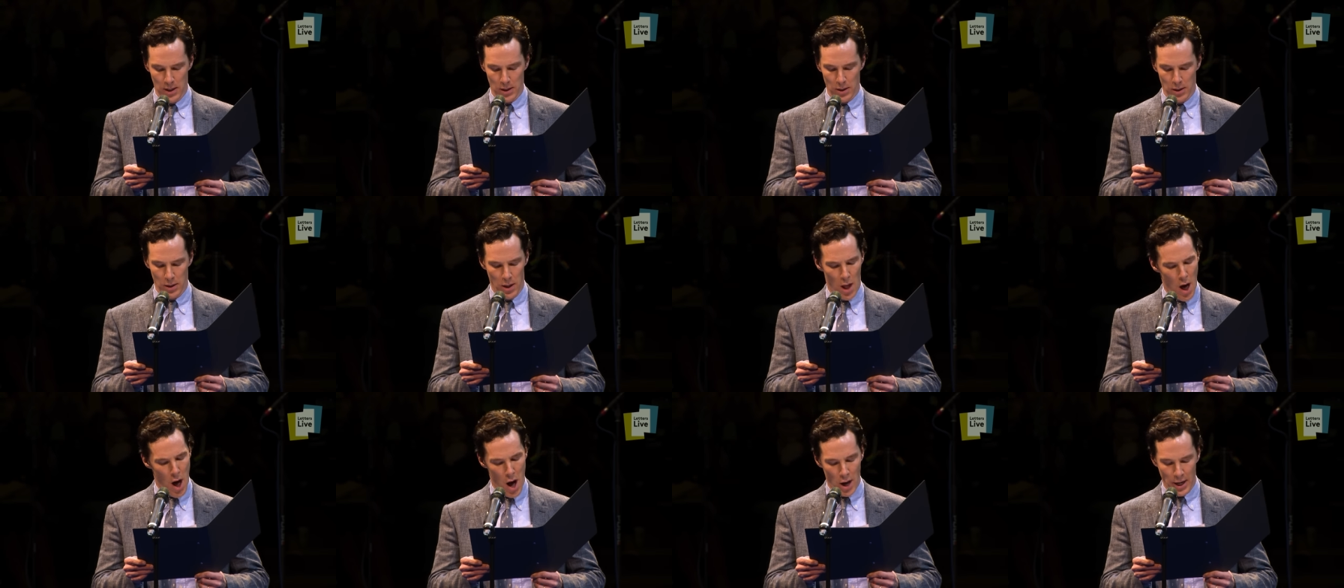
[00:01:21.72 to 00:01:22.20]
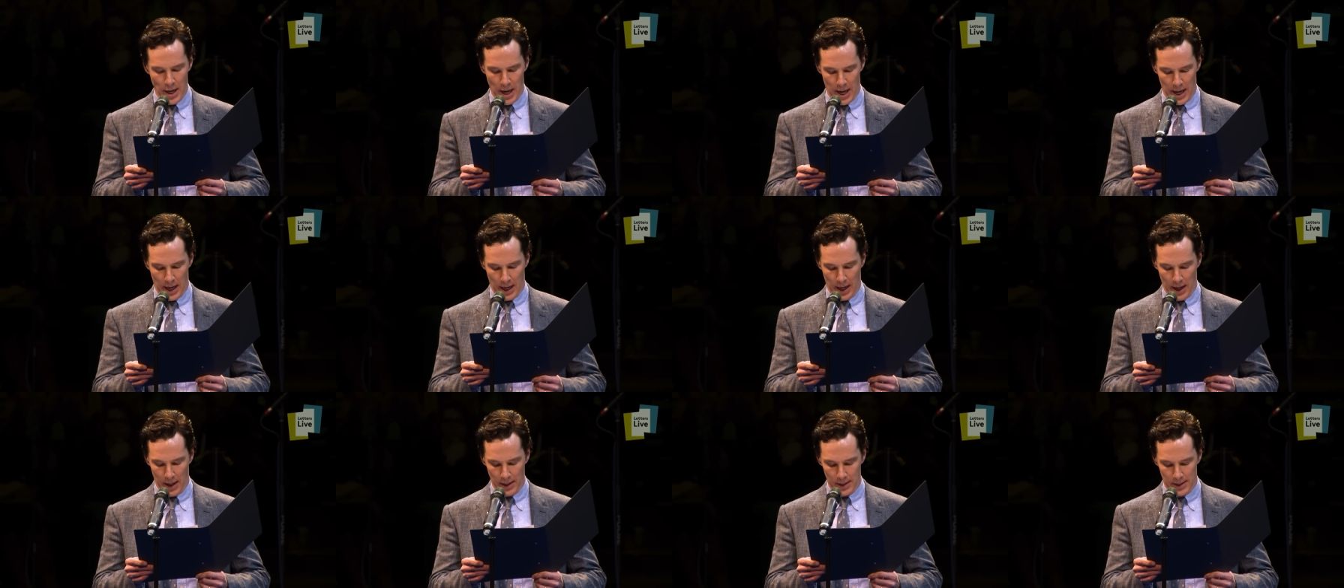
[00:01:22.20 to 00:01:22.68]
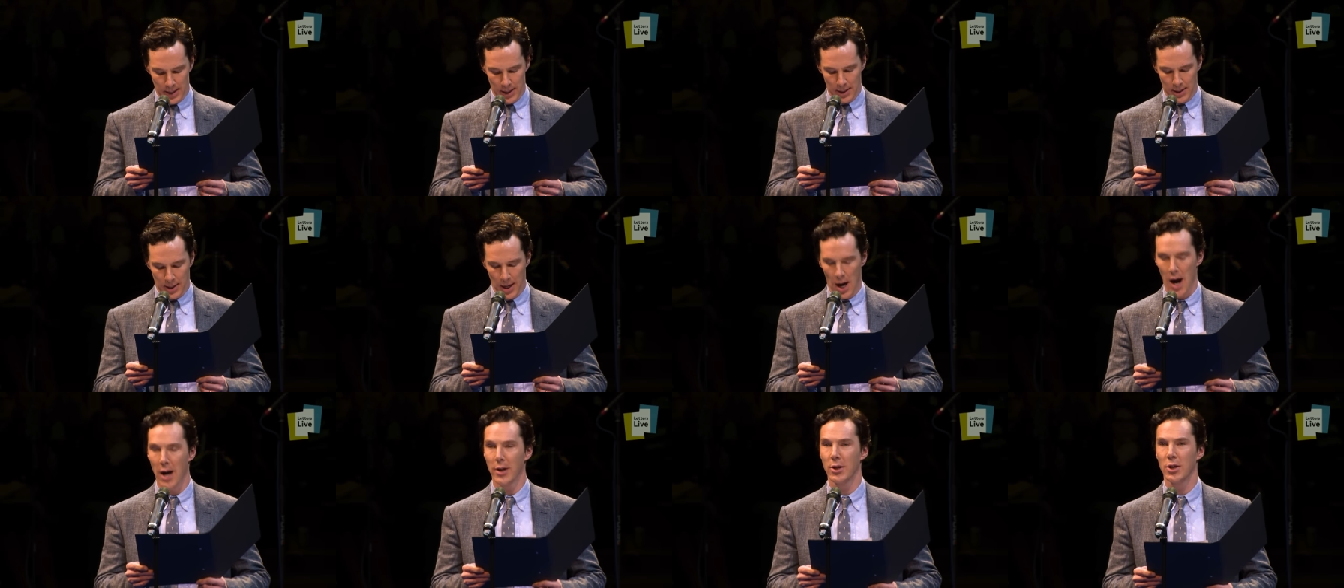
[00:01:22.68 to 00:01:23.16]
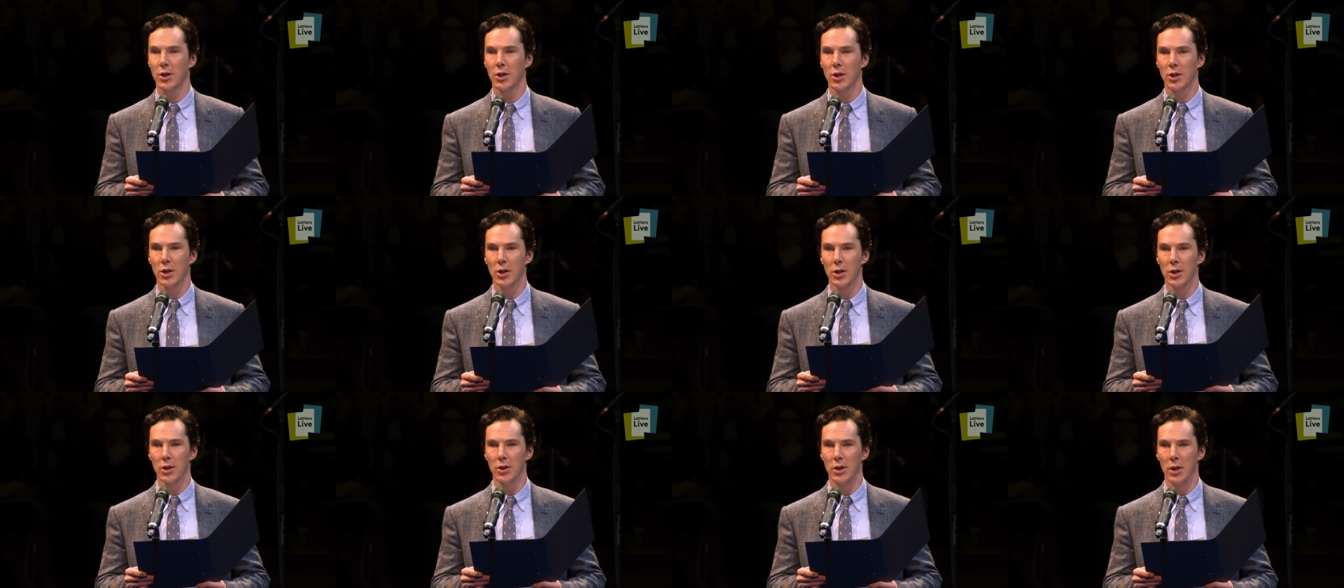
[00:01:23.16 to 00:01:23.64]
longing to
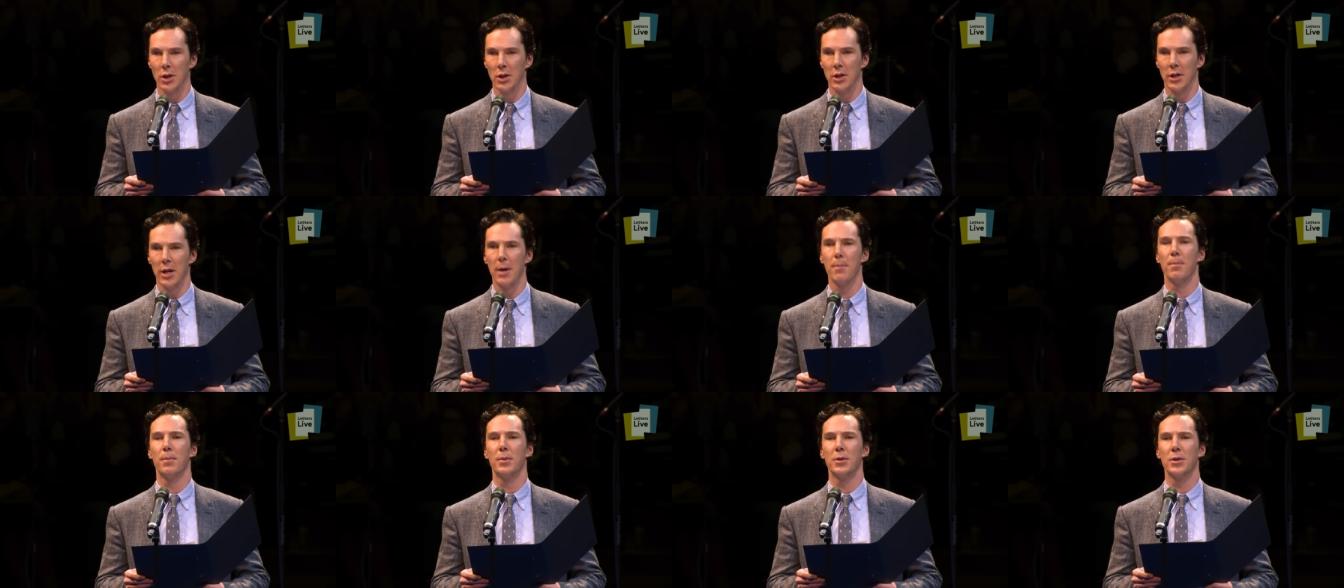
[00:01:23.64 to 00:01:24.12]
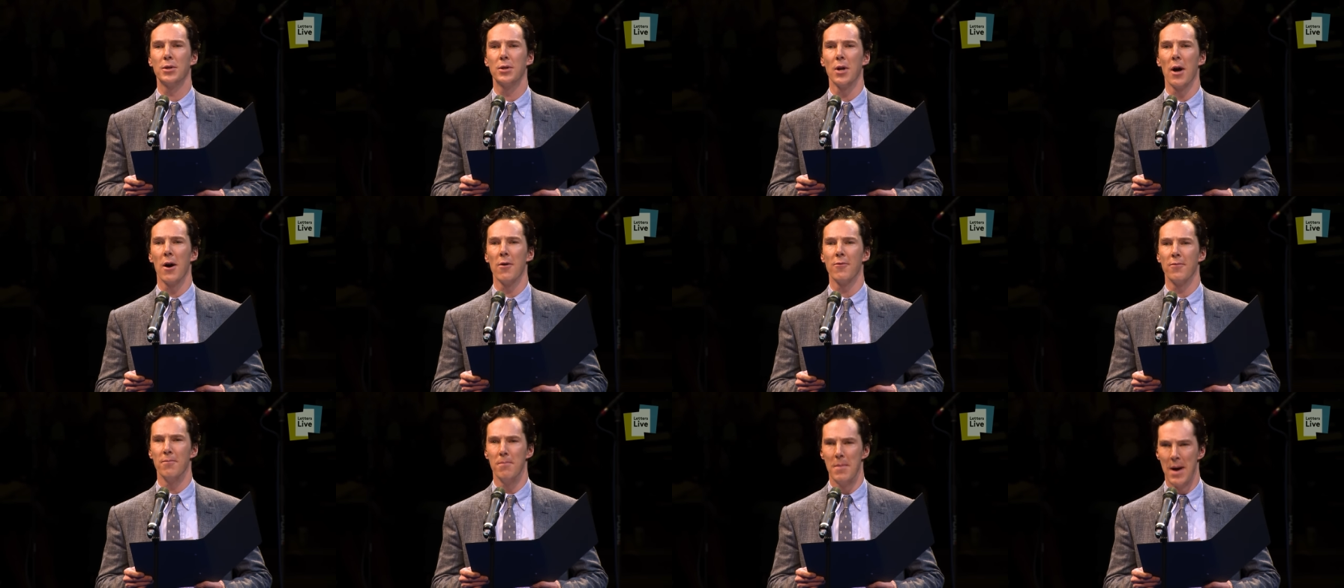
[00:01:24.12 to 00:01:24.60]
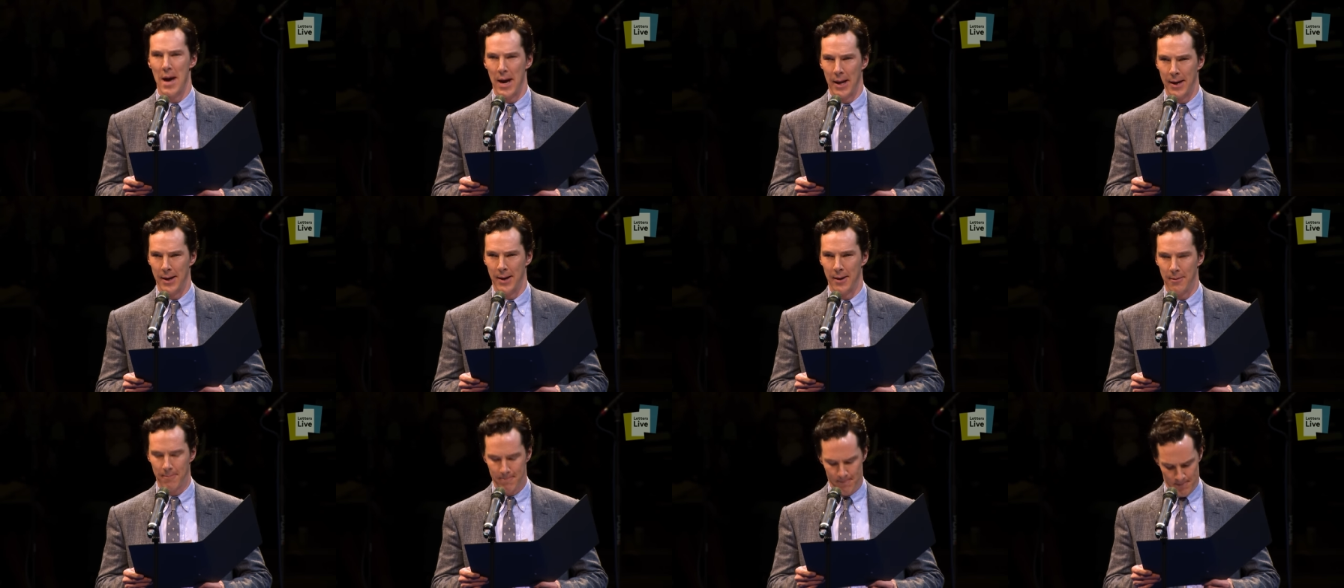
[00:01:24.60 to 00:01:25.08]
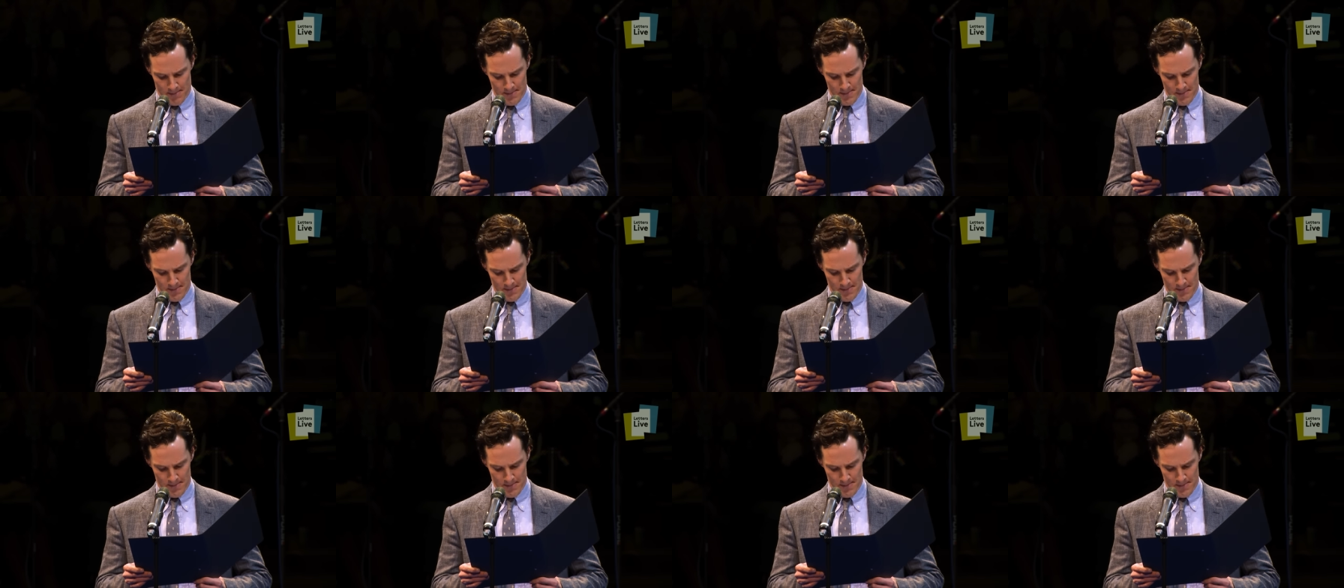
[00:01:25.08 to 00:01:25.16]
touch the lips of men.